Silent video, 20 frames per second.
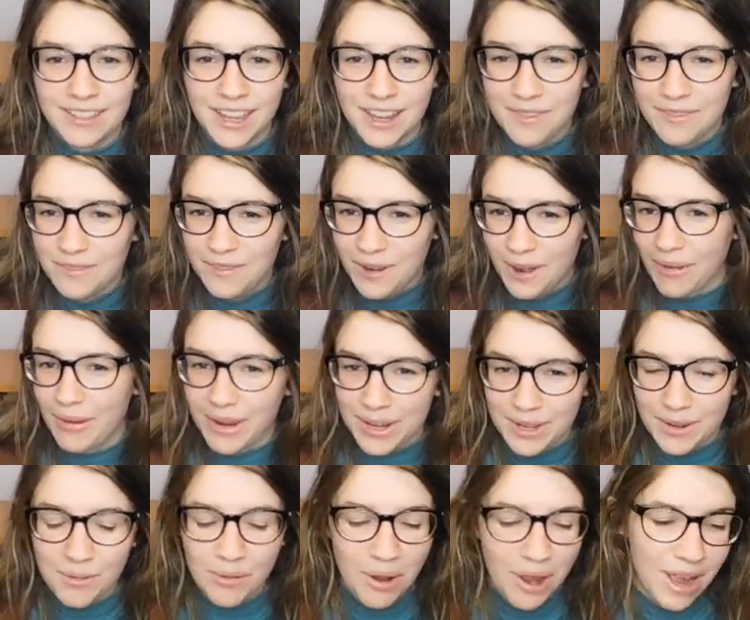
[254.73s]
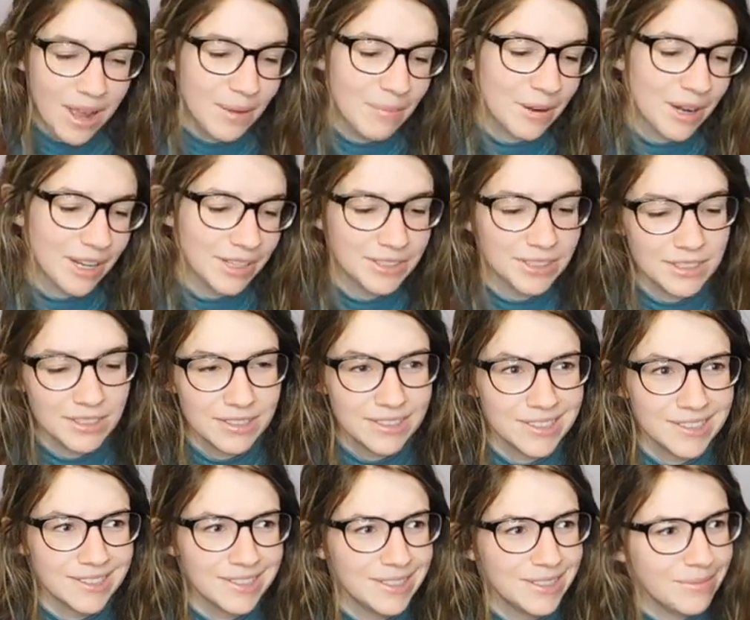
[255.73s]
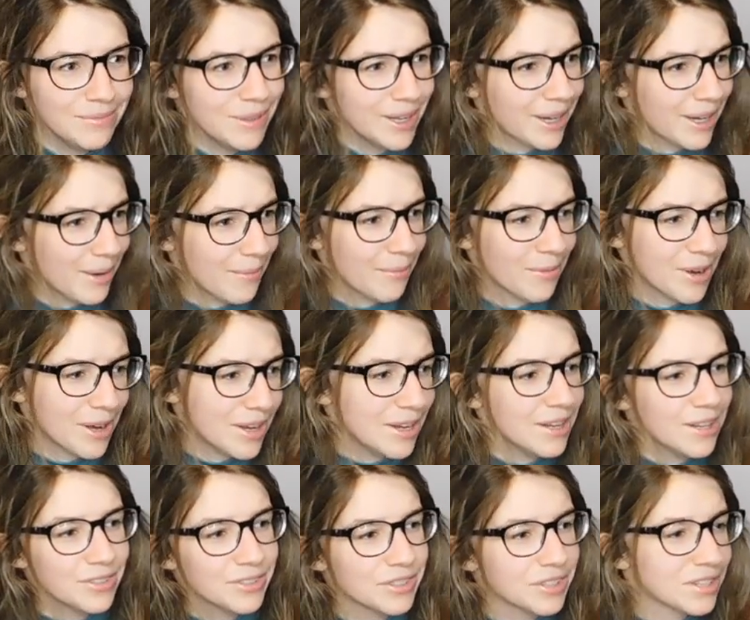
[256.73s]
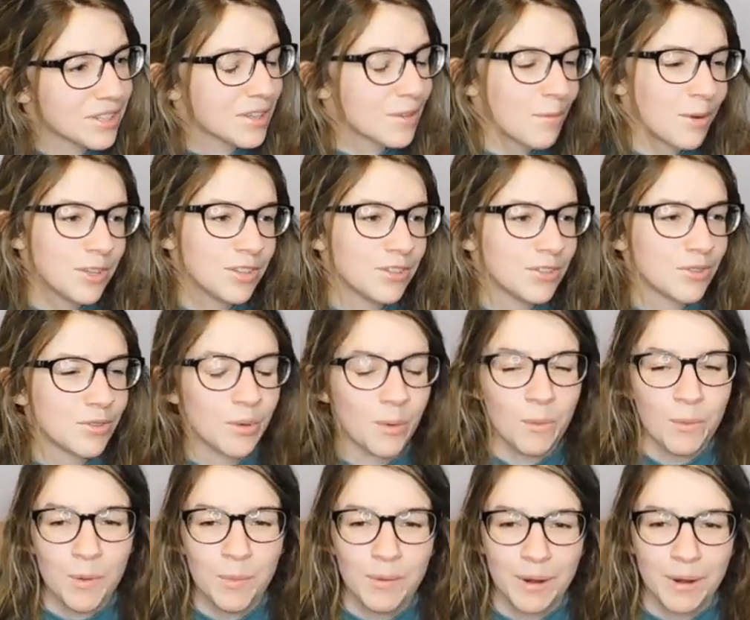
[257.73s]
I have no idea why, but I just seem like I'm reading just as much as normal,